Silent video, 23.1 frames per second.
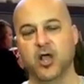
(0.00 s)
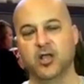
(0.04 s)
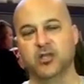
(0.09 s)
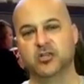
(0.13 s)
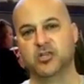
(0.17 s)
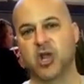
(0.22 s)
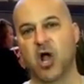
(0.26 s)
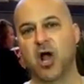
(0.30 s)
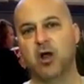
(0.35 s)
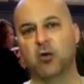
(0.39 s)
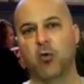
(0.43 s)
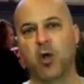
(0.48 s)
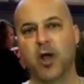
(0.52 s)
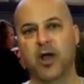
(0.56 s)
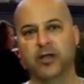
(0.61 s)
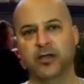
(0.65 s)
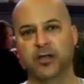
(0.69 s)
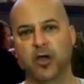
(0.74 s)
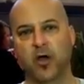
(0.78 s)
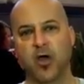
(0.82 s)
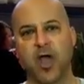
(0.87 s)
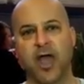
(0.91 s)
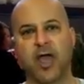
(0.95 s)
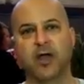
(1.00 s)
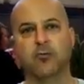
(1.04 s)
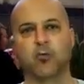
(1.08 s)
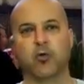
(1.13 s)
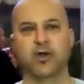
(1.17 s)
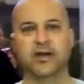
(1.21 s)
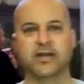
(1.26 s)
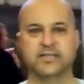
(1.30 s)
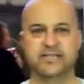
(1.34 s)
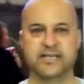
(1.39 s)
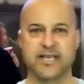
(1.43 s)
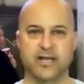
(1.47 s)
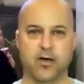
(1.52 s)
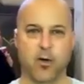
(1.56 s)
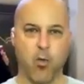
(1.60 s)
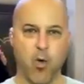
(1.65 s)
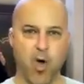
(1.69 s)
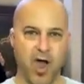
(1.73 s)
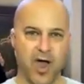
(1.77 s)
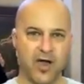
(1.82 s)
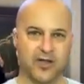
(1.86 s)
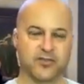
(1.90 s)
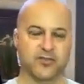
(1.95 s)
Sean, why don't you go ahead? We're going to take a
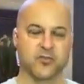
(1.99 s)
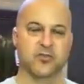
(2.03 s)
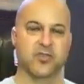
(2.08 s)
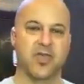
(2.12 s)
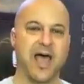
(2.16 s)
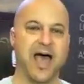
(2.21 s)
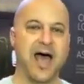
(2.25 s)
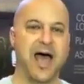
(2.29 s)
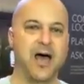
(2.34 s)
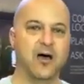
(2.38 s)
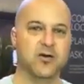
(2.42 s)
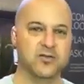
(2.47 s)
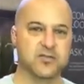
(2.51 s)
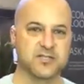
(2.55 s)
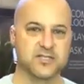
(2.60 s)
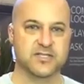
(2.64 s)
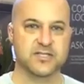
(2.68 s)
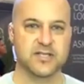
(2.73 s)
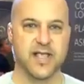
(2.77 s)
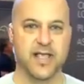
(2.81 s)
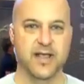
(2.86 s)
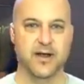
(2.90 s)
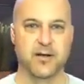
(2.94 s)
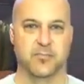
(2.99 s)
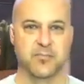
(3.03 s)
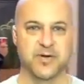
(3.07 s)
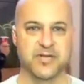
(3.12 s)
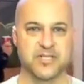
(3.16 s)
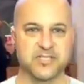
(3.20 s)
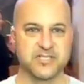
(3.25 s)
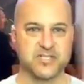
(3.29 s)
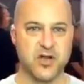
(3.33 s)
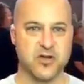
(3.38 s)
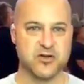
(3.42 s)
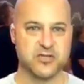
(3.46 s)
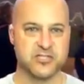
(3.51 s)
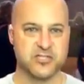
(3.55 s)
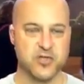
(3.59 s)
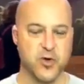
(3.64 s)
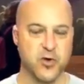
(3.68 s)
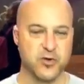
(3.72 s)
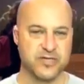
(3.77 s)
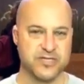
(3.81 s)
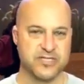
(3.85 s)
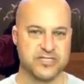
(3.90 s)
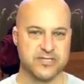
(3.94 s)
walk through the house, and I'm going to start
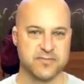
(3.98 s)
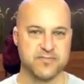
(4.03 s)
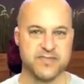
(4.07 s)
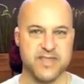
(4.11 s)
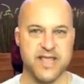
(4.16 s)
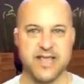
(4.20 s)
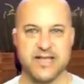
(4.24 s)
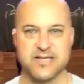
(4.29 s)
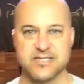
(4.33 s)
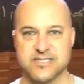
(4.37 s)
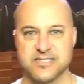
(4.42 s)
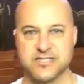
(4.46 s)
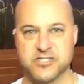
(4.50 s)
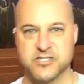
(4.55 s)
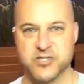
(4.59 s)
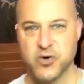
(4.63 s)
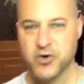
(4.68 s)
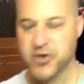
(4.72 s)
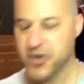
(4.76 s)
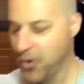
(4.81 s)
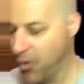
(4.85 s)
showing you some things and show you